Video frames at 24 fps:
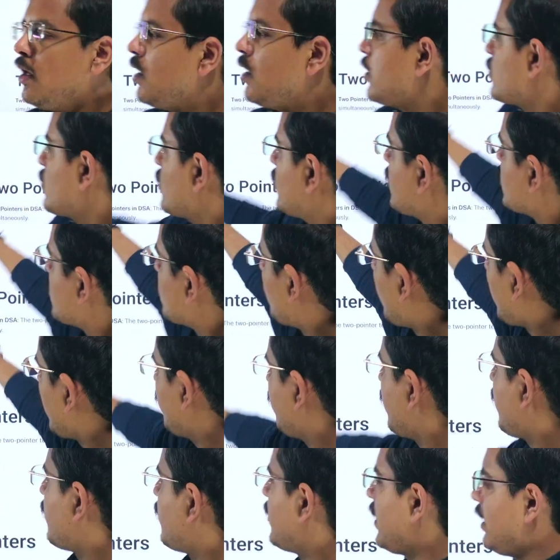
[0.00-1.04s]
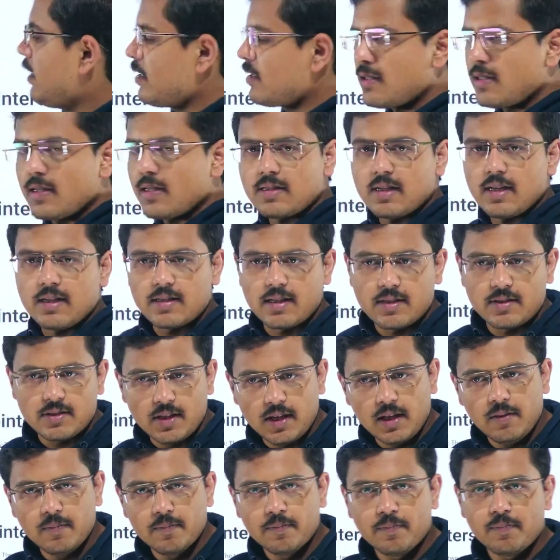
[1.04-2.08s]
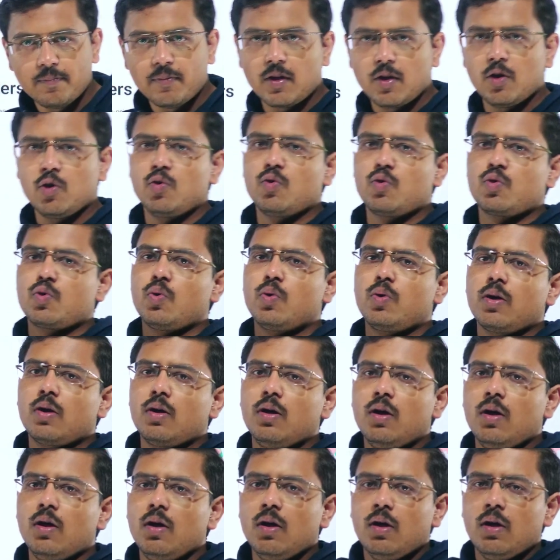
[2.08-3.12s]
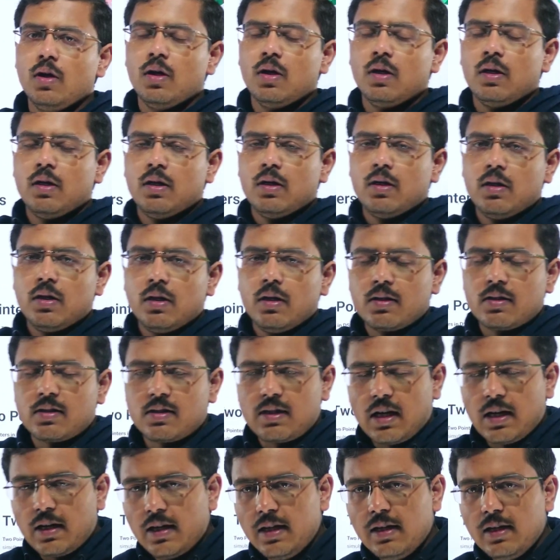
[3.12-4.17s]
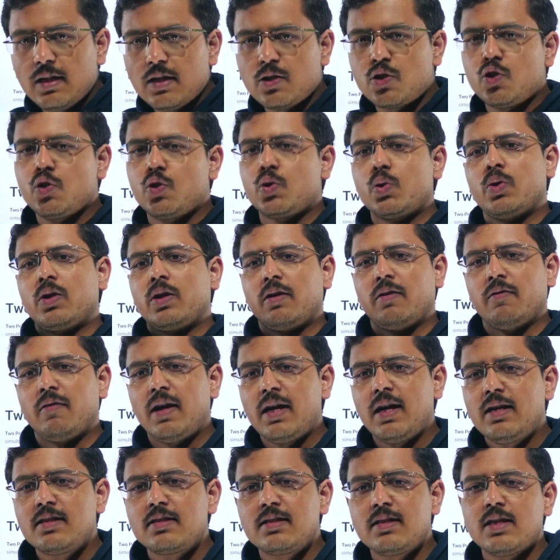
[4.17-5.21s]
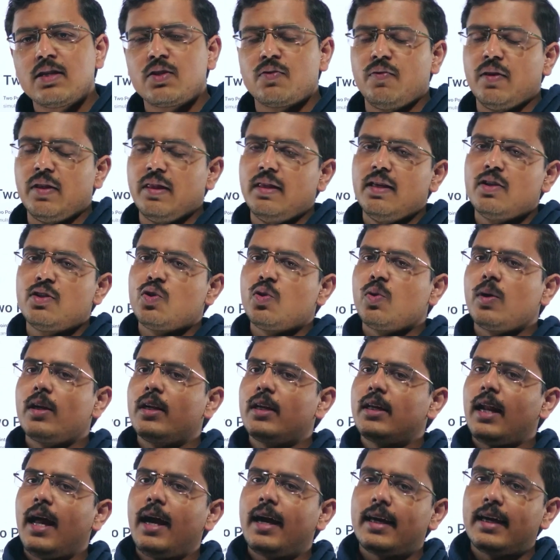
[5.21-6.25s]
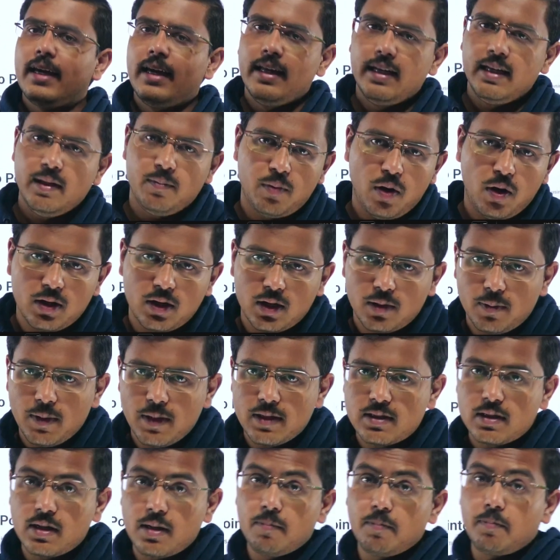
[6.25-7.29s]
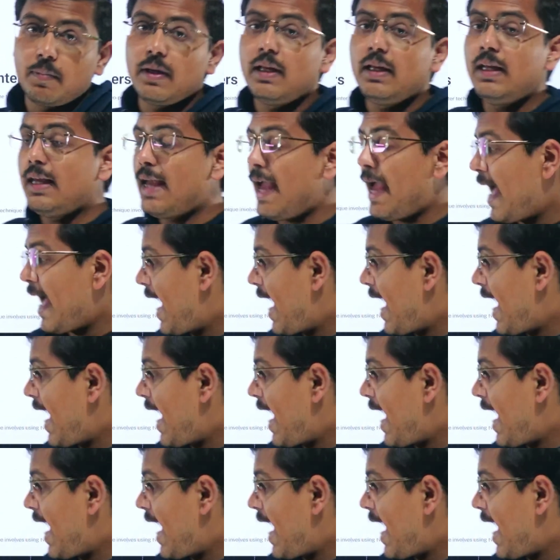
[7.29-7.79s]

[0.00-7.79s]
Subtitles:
So this 150 list is necessary. You should study this. You should revise this. With this, you can crack any product-based company.